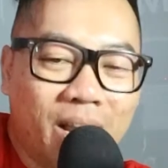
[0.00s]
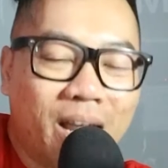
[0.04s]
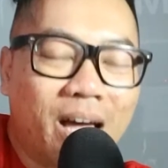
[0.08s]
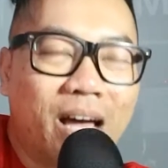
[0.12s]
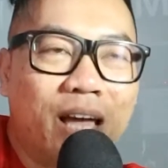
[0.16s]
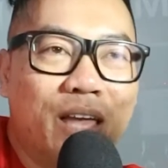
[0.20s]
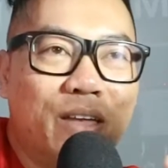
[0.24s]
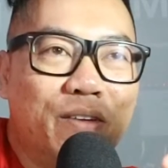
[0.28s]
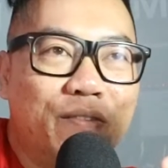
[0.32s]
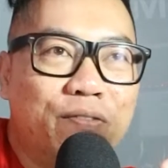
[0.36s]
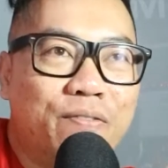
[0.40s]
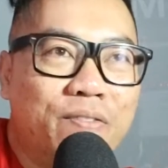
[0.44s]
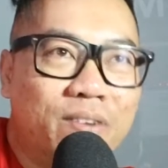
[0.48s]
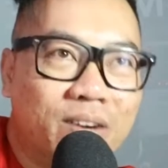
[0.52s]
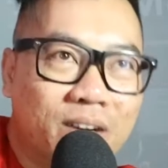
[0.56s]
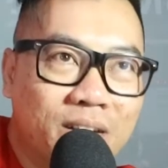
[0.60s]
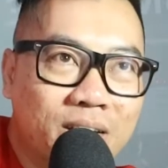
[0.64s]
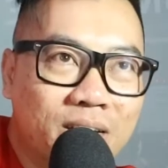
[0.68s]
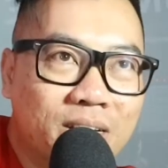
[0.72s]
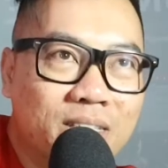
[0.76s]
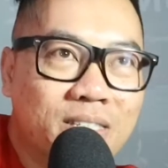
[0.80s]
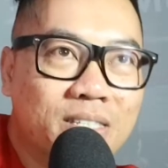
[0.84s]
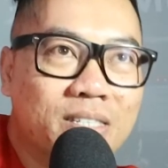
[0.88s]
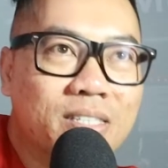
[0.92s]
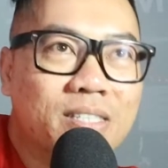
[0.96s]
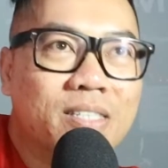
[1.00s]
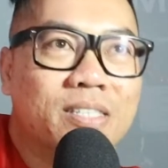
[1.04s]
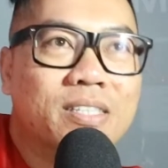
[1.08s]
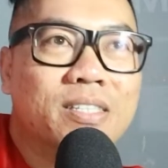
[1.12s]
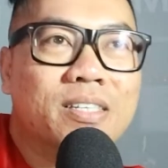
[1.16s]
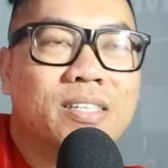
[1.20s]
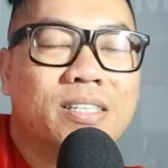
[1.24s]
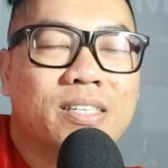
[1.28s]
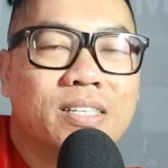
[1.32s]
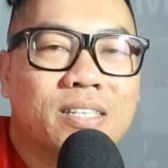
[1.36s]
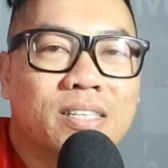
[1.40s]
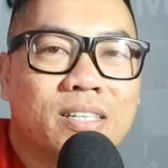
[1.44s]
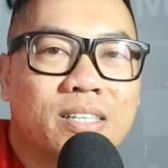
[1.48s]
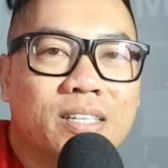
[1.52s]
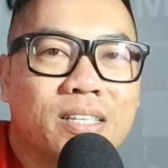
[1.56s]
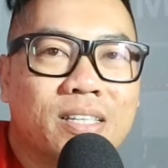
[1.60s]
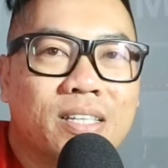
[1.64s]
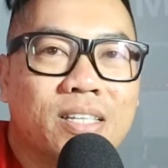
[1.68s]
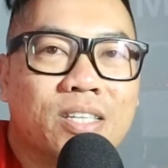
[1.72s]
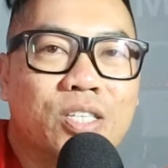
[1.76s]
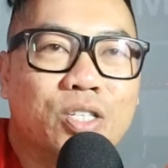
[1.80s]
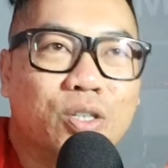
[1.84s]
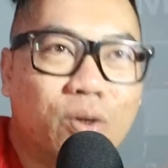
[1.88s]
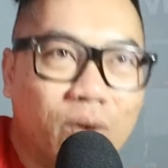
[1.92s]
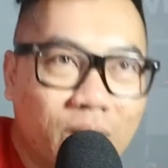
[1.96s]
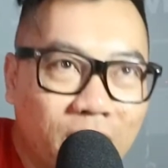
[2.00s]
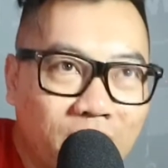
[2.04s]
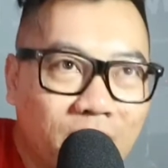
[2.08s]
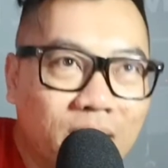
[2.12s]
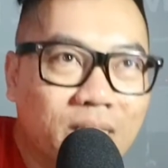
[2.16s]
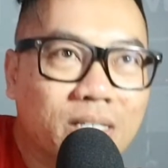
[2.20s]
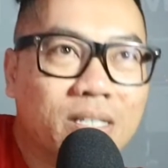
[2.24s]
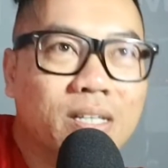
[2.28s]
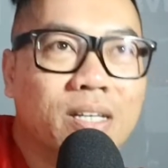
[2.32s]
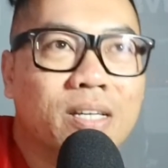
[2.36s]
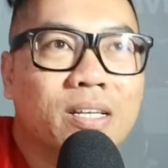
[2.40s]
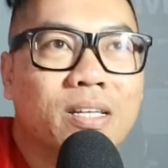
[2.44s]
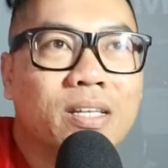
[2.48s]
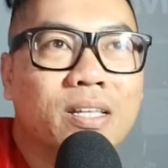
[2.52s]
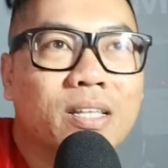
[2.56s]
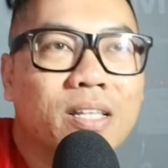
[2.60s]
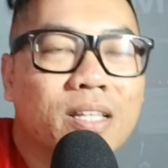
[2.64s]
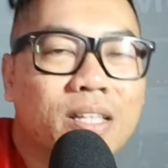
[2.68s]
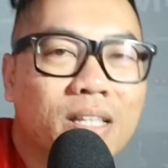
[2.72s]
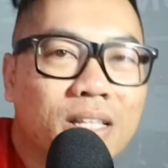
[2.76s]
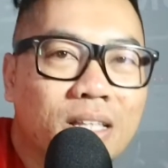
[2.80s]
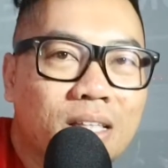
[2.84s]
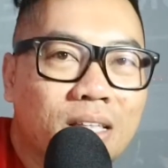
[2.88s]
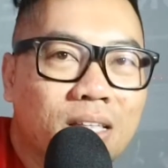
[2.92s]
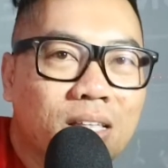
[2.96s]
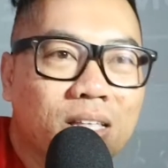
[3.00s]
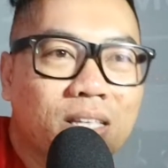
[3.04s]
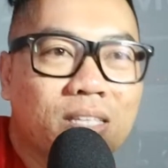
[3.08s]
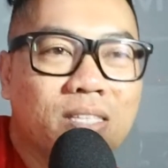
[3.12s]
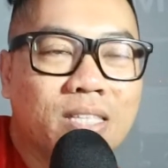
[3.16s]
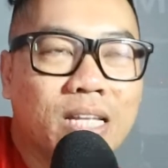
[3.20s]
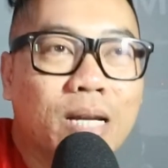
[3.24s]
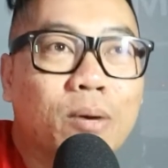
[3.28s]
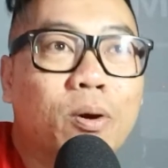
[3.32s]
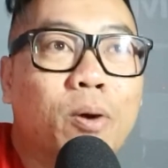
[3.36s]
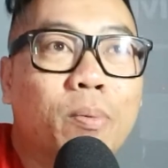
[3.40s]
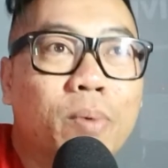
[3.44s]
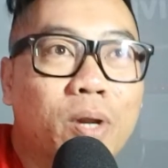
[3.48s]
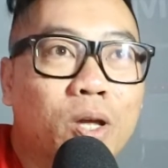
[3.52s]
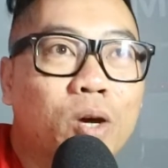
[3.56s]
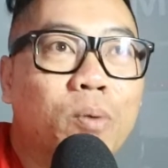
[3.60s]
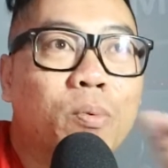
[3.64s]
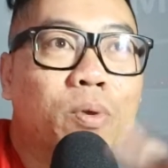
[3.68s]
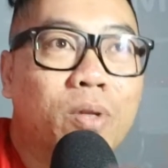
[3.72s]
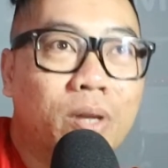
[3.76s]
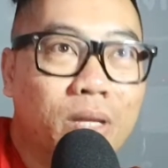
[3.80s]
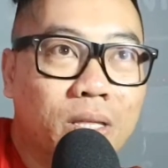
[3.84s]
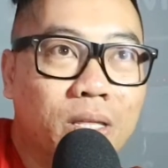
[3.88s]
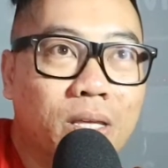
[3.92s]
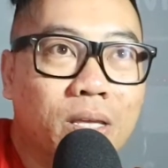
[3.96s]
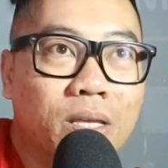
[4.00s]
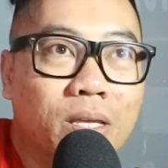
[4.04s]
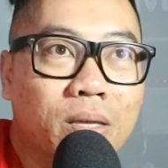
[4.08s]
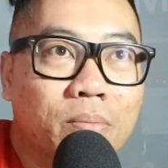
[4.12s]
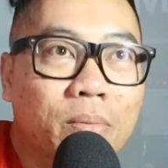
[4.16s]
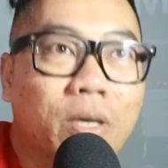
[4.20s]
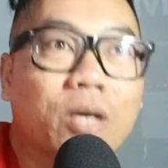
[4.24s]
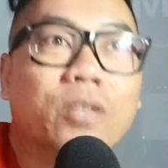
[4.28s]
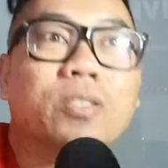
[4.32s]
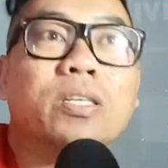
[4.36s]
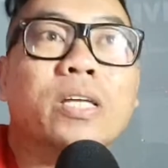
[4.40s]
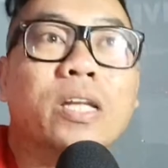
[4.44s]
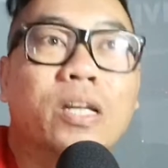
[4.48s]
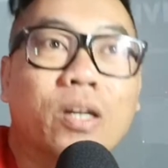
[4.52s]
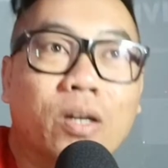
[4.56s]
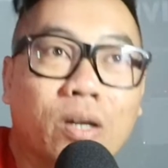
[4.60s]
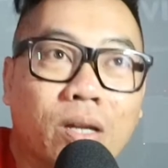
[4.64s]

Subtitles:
I first joined stand-up comedy community, because